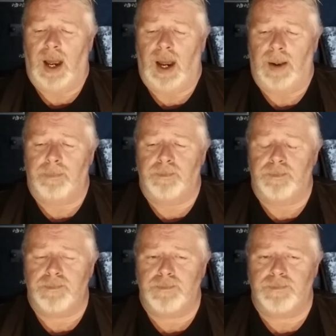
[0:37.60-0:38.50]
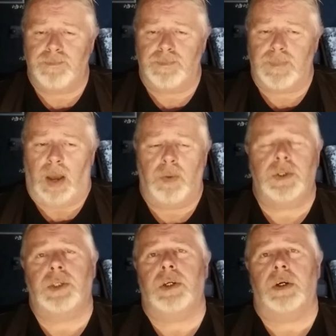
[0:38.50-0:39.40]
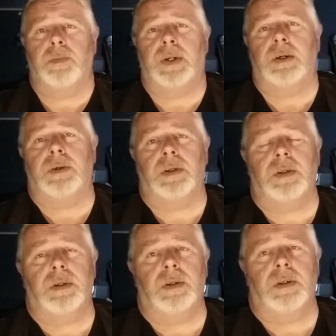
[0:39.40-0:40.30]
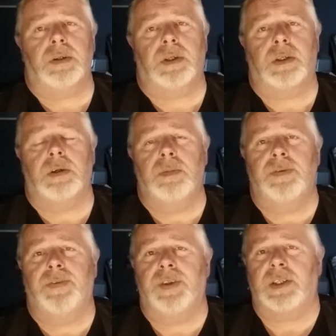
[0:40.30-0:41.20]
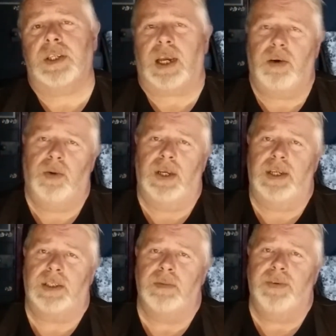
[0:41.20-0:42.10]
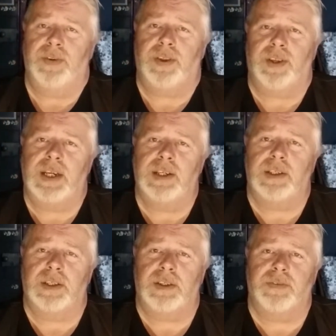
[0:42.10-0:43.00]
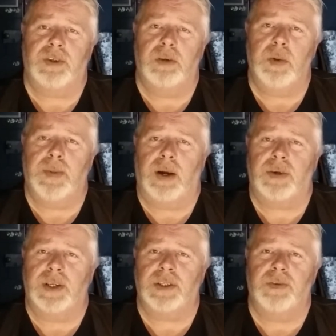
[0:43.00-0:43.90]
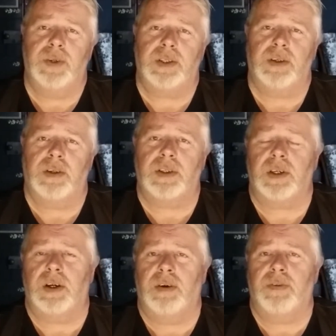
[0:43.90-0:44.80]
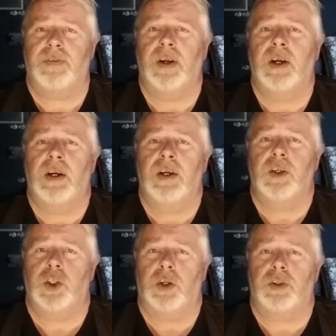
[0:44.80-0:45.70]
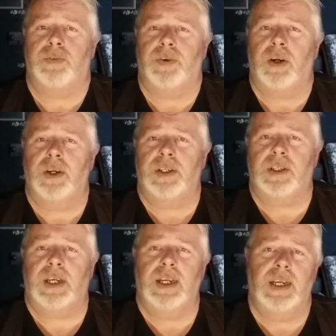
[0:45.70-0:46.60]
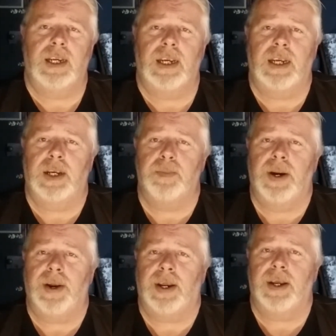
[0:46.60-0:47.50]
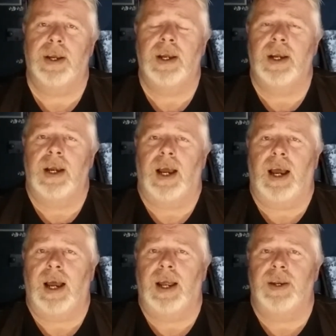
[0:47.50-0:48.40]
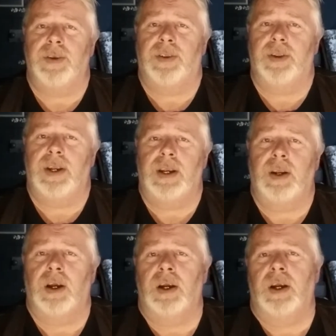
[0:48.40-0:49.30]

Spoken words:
Um, I want to talk about some of the sequelae, some of the things that have come about as a result of George Floyd's killing in America and the